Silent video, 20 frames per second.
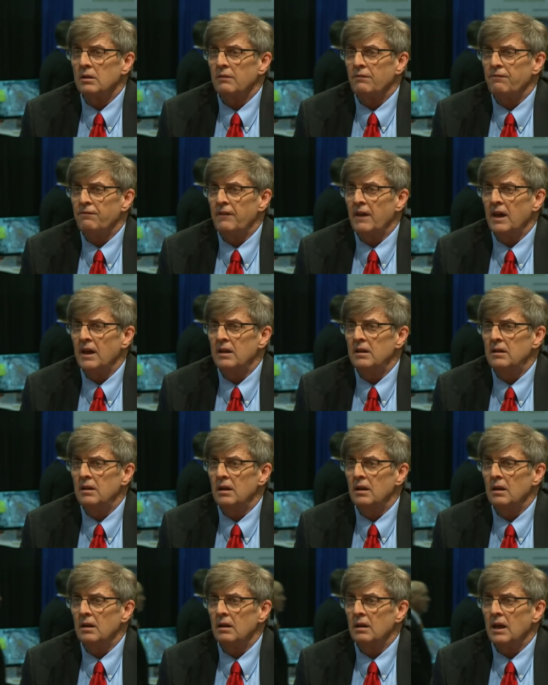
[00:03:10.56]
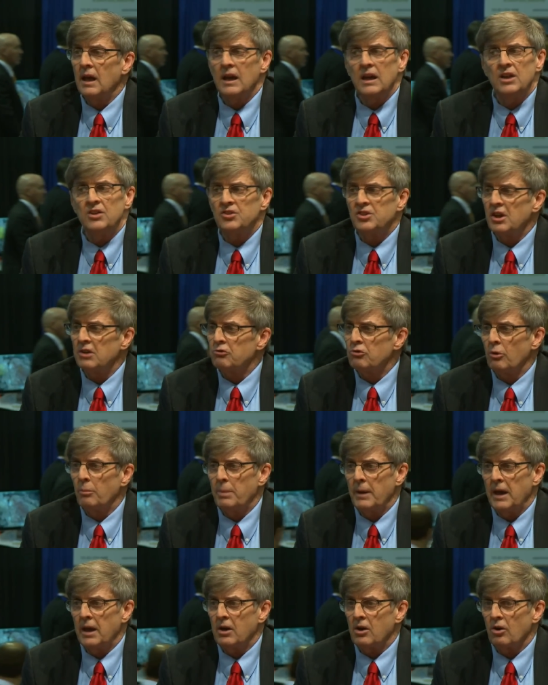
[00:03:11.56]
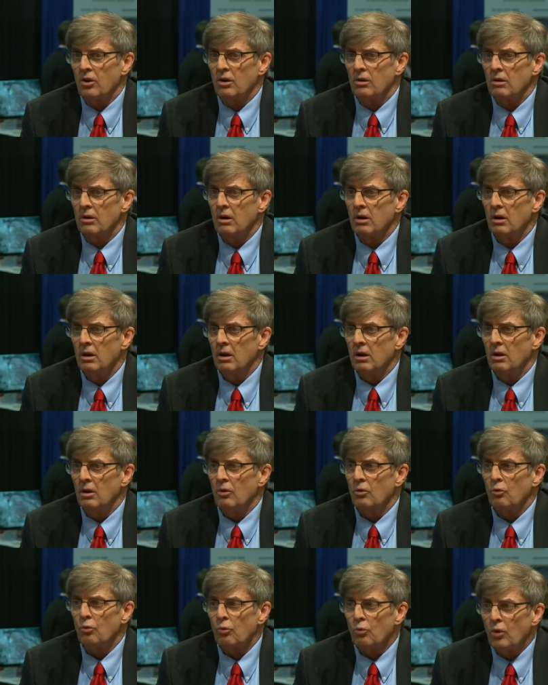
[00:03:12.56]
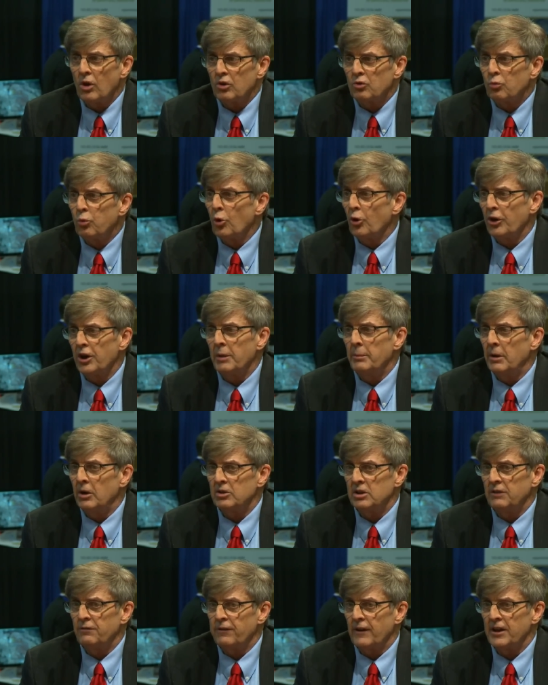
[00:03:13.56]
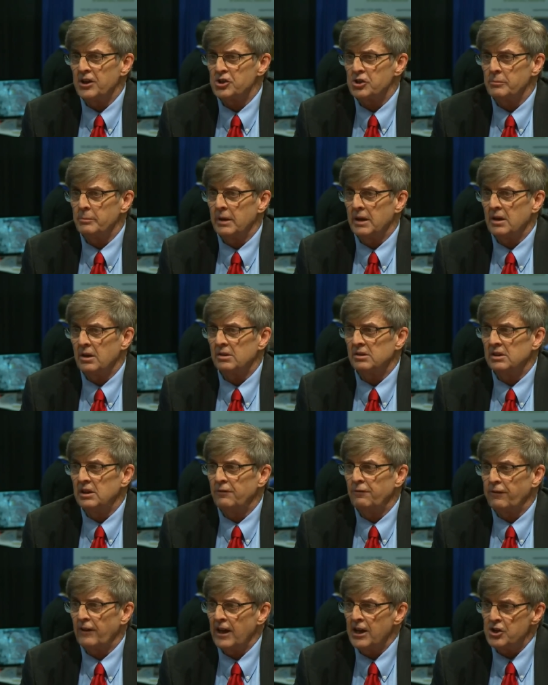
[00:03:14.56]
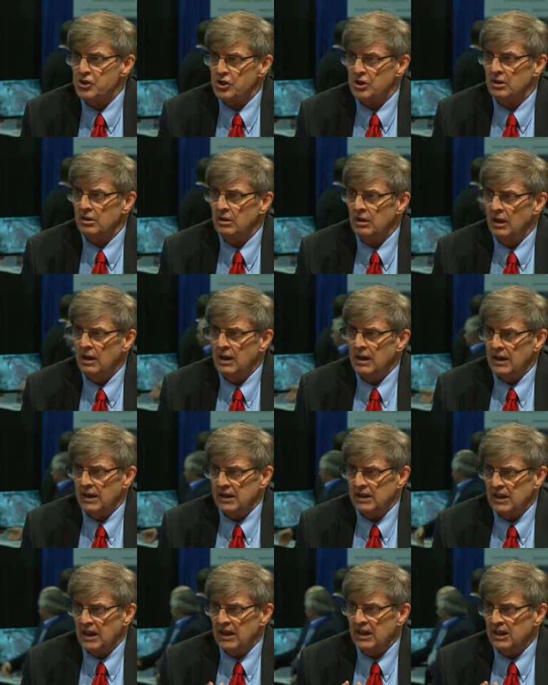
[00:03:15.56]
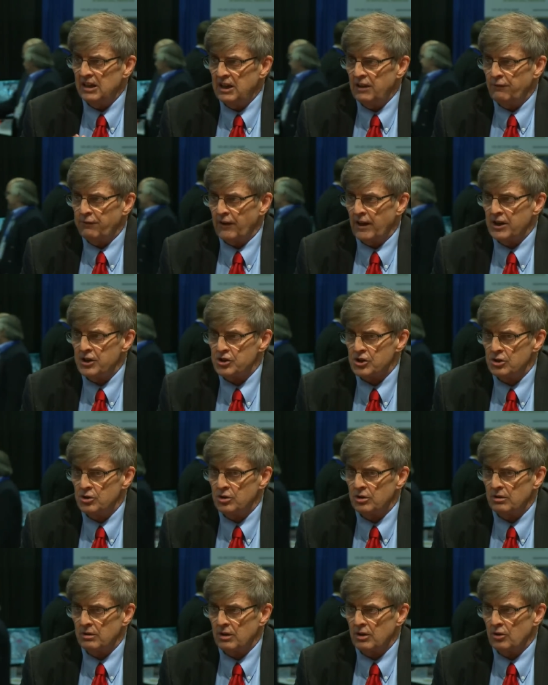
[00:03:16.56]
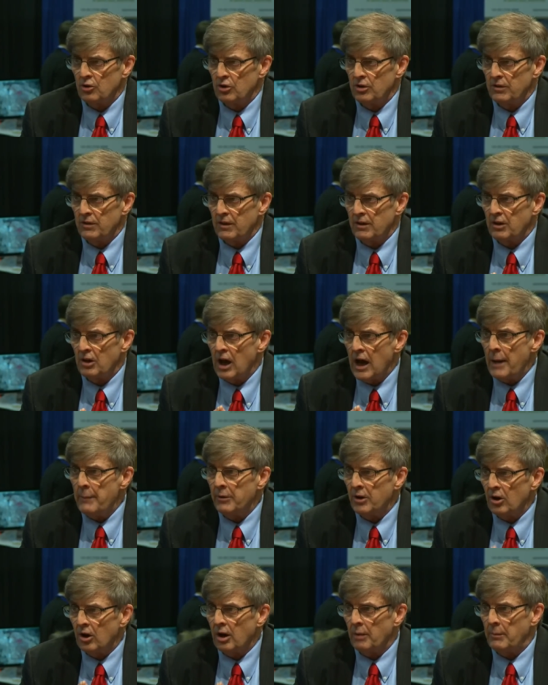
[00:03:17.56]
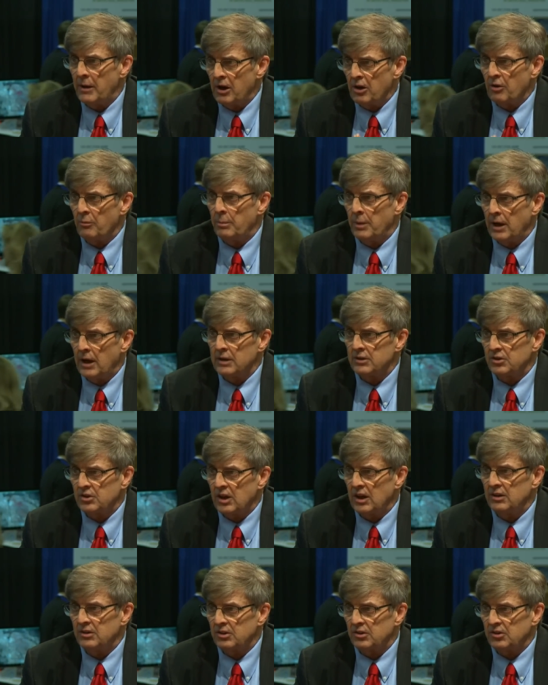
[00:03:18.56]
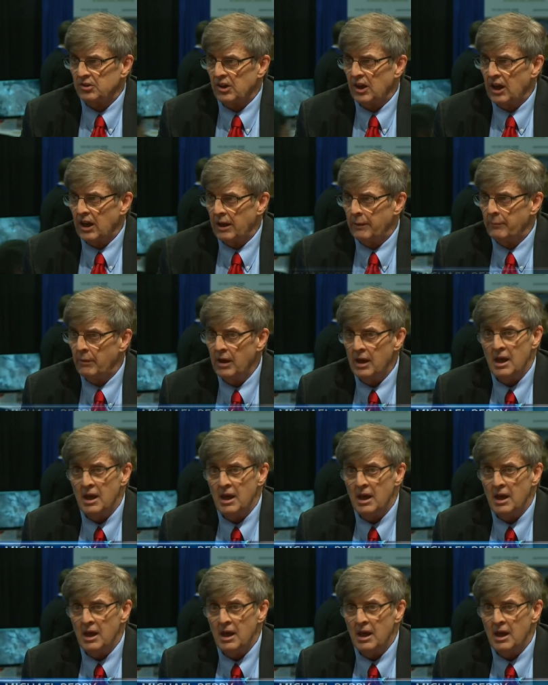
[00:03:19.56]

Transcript: The Fed, any central banker, is worried about deflation, because deflation, in a deflation, the nominal amount of bonds stays the same,